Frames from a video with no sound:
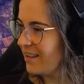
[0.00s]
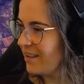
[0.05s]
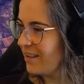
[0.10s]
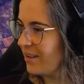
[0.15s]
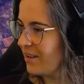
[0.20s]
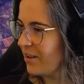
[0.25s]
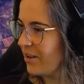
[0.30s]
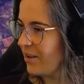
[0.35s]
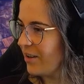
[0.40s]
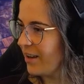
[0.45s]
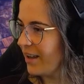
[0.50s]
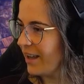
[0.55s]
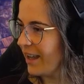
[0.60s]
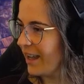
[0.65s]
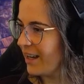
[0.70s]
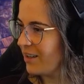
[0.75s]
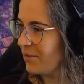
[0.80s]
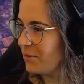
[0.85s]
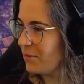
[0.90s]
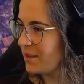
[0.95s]
Oh,
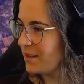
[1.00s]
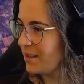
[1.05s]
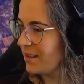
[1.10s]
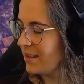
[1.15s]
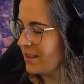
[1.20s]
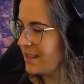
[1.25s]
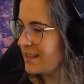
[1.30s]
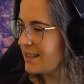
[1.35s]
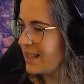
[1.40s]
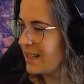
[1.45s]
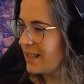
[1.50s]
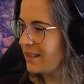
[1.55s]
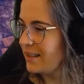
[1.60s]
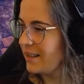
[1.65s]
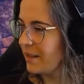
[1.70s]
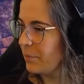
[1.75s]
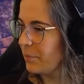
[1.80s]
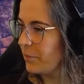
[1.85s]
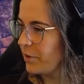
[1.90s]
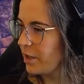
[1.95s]
Anna with the... Is that a
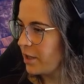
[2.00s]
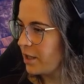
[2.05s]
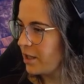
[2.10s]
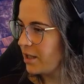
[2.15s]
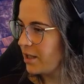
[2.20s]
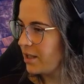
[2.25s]
limerick?